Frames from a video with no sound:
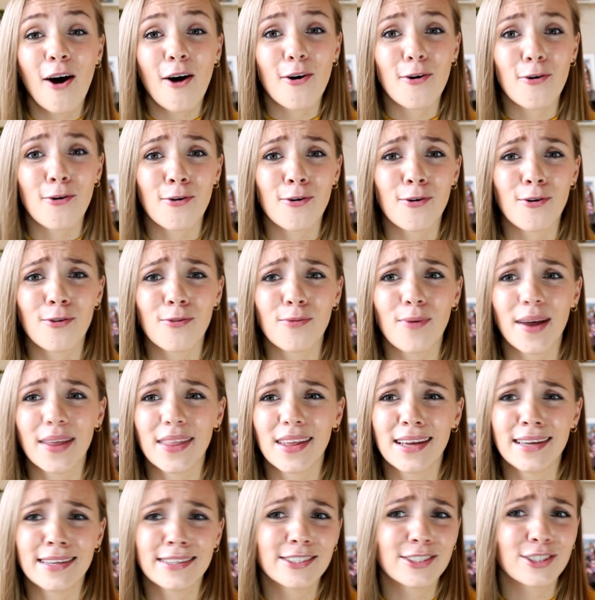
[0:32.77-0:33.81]
or whether
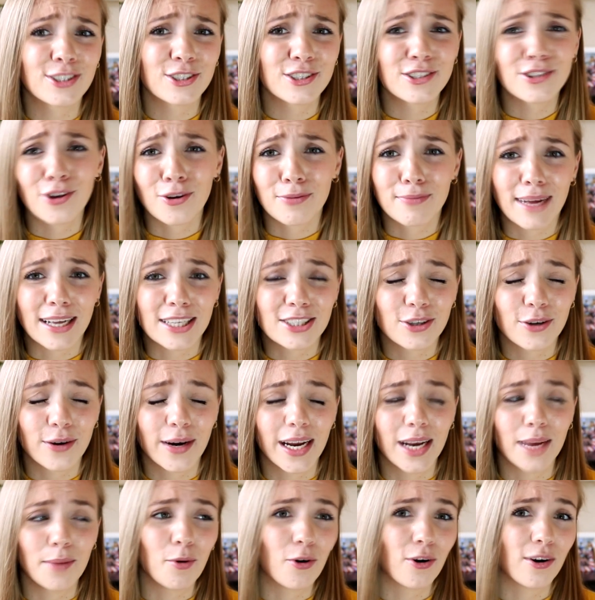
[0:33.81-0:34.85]
it's just not magical
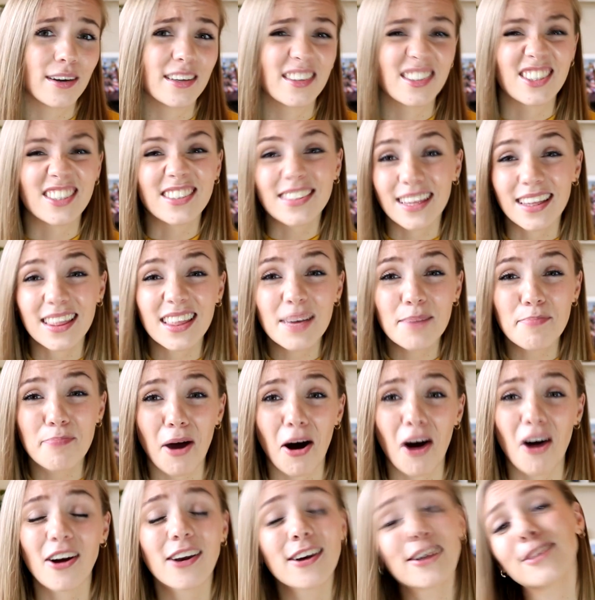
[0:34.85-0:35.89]
anymore and it's just a theme
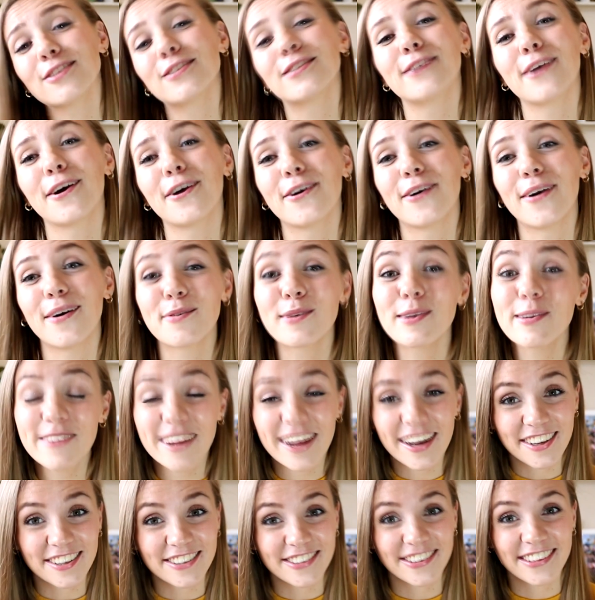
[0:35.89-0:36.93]
park. So I'm going to be
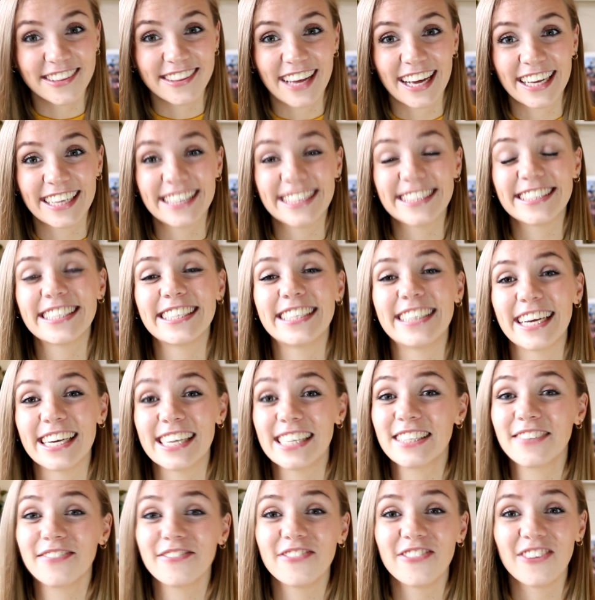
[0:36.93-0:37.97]
answering that in
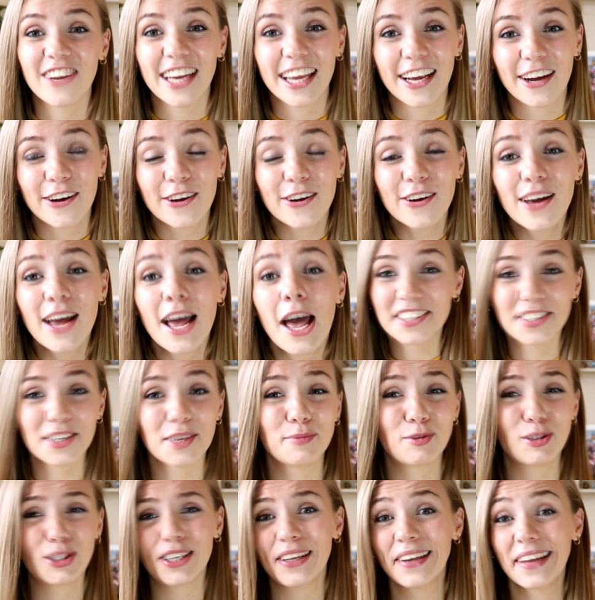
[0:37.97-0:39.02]
today's video. So
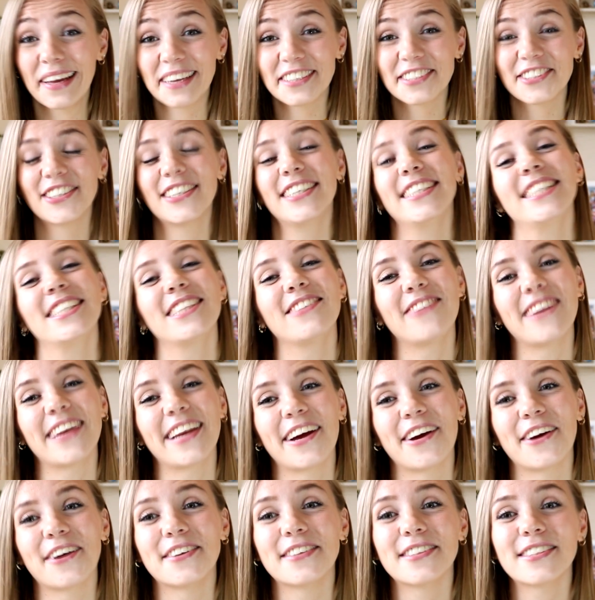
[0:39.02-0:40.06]
I'm just going to get straight into the
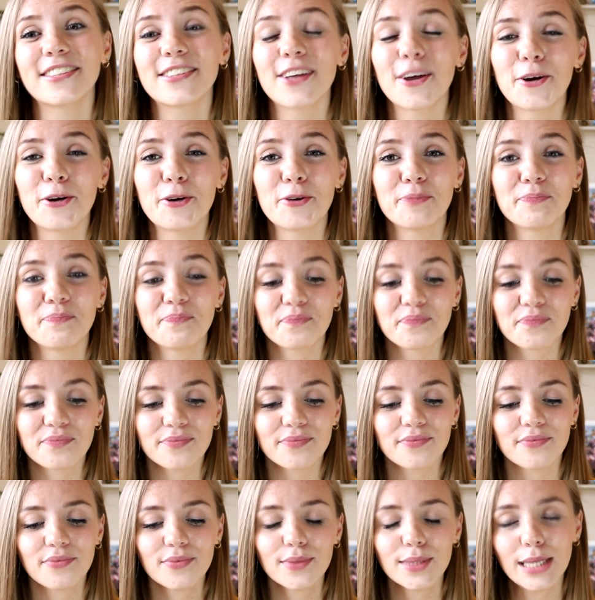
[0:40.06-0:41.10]
video. So
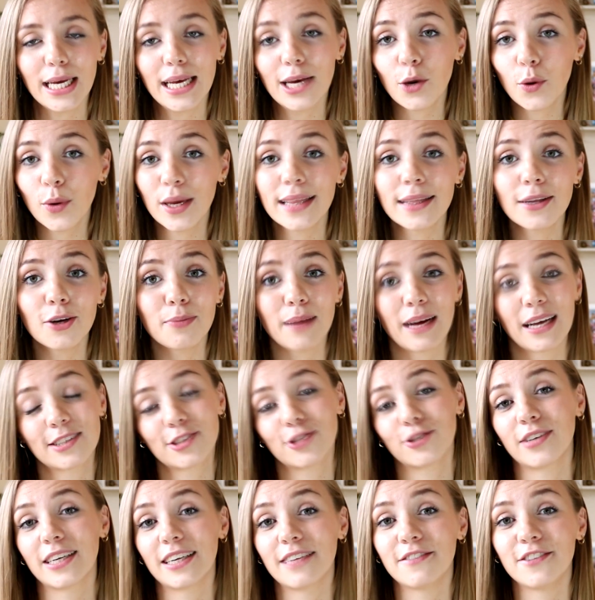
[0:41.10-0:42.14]
quick little
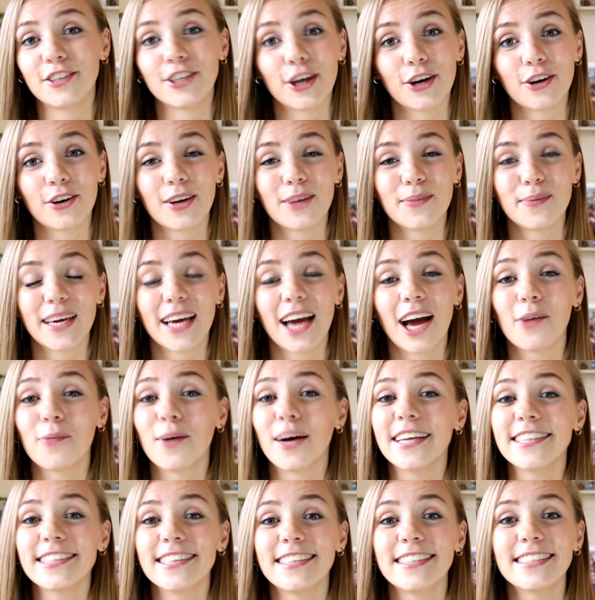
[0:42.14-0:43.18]
backstory if you don't know me, I
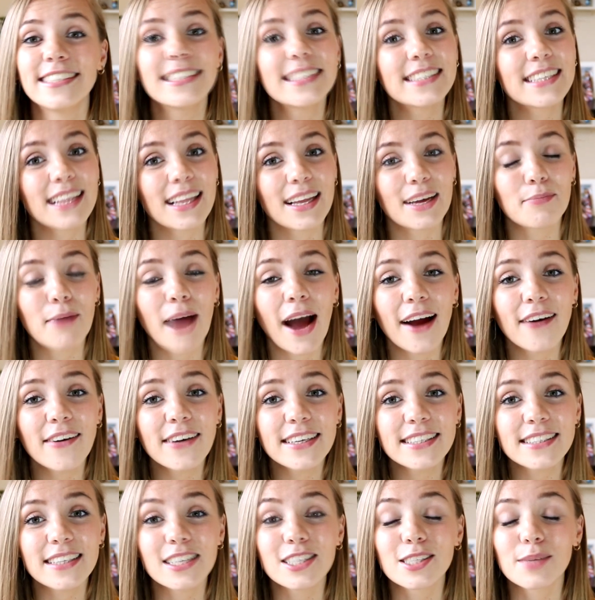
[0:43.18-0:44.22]
worked in Disneyland
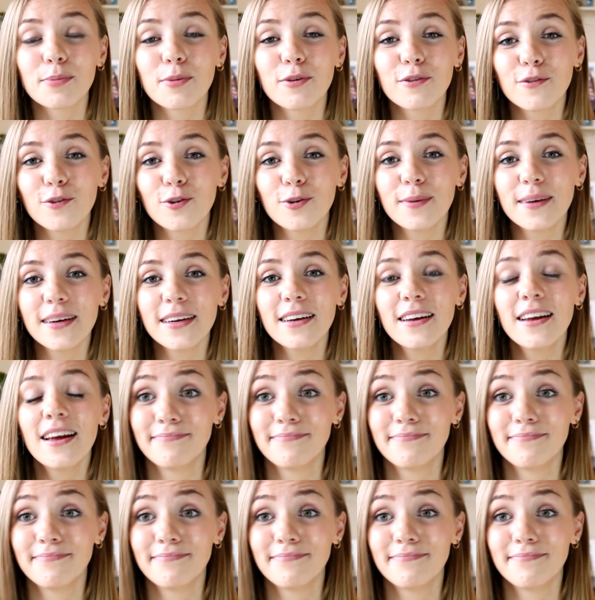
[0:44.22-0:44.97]
Paris as a performer.